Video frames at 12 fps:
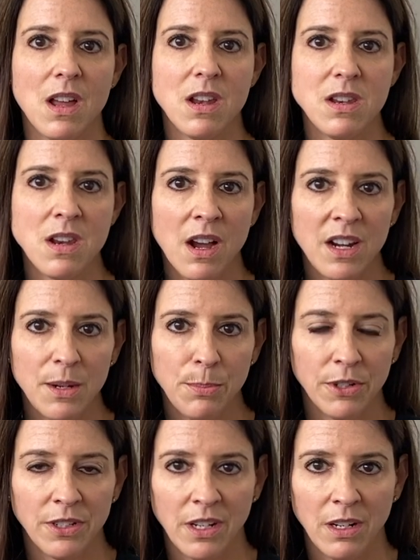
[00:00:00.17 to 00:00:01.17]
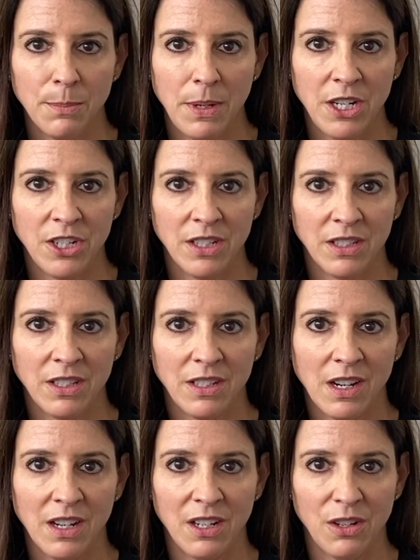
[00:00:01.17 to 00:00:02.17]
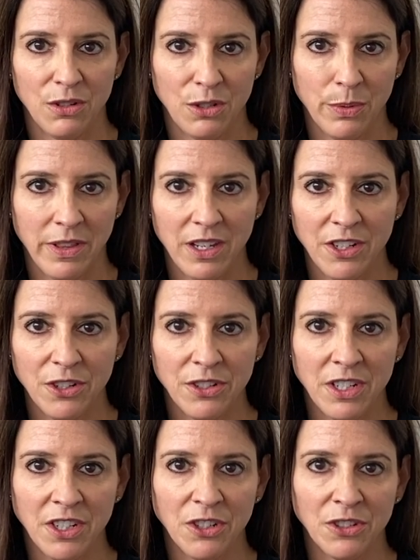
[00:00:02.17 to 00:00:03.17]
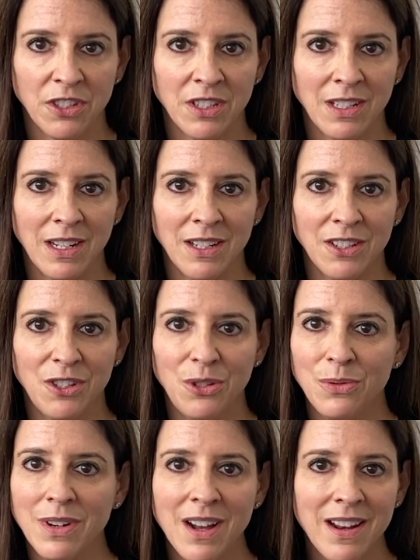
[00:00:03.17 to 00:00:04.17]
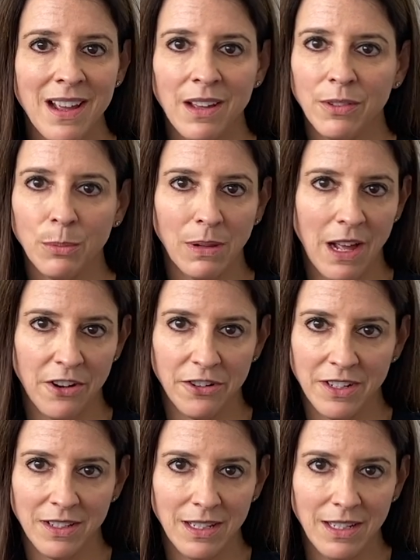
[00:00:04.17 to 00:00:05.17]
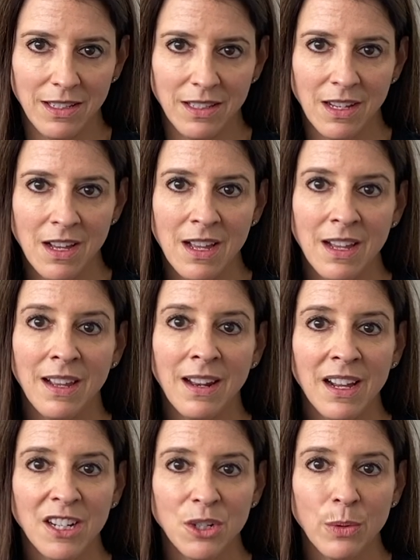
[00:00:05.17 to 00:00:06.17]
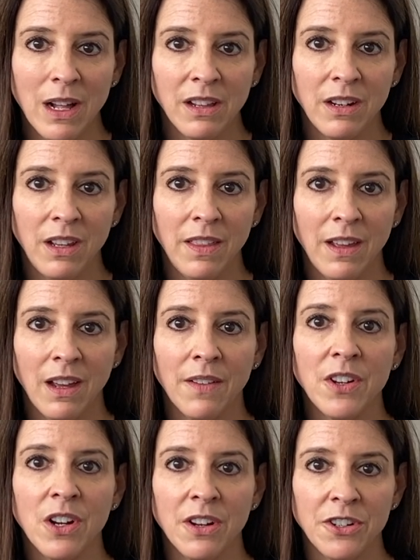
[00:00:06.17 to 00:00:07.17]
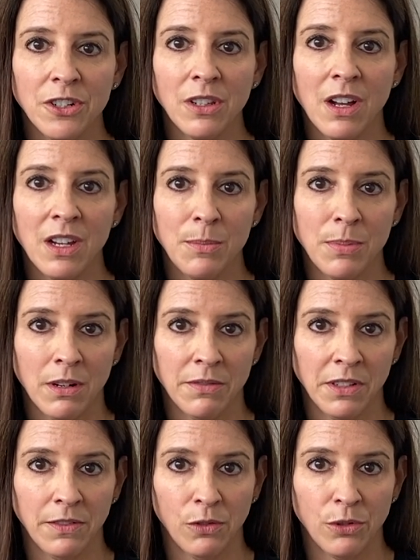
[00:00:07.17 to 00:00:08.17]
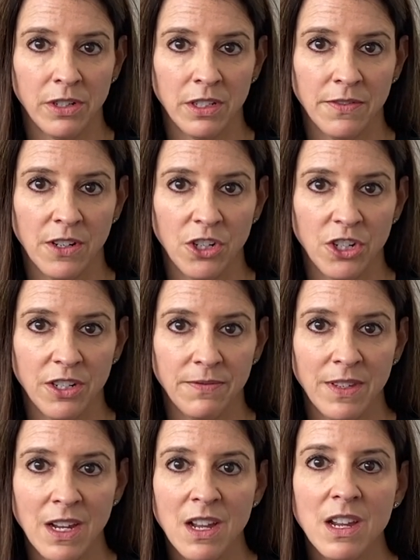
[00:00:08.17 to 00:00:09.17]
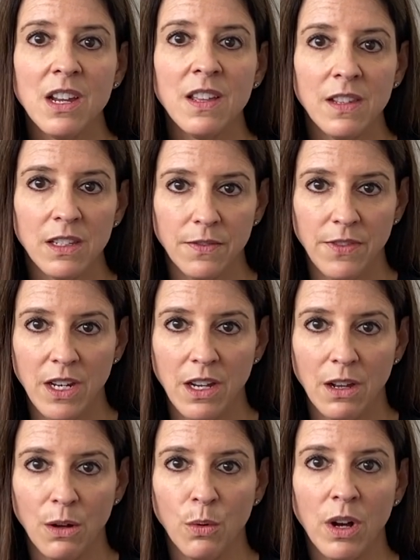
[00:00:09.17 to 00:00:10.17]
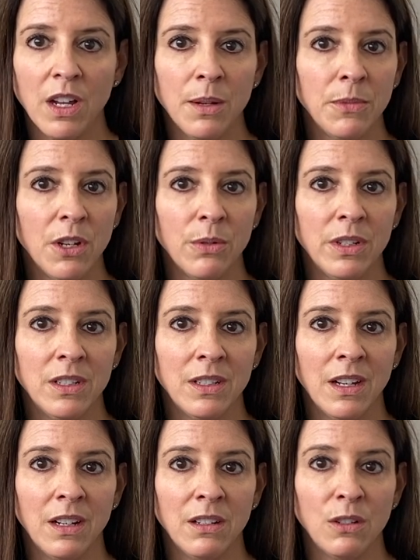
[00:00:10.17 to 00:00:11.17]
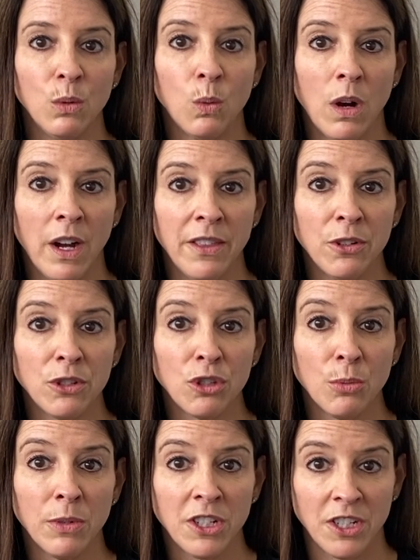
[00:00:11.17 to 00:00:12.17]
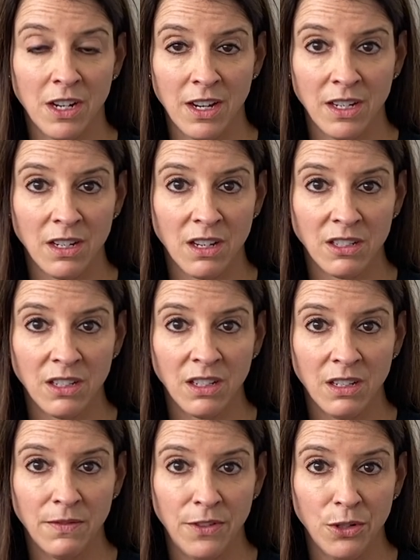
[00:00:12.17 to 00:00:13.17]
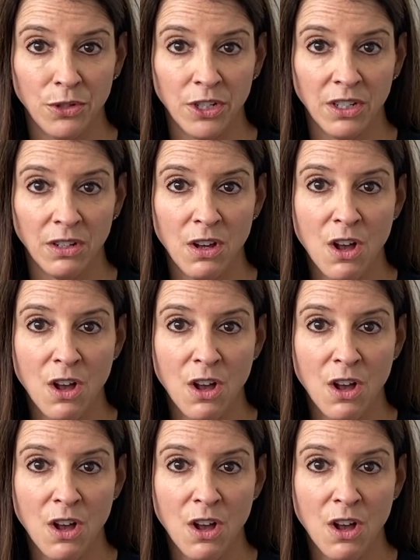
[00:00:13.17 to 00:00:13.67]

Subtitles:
90% of patients diagnosed with interstitial cystitis do not have a bladder disease. In actuality, they have an underlying pelvic floor dysfunction. In this video, I am going to get into why there's so much diagnostic confusion,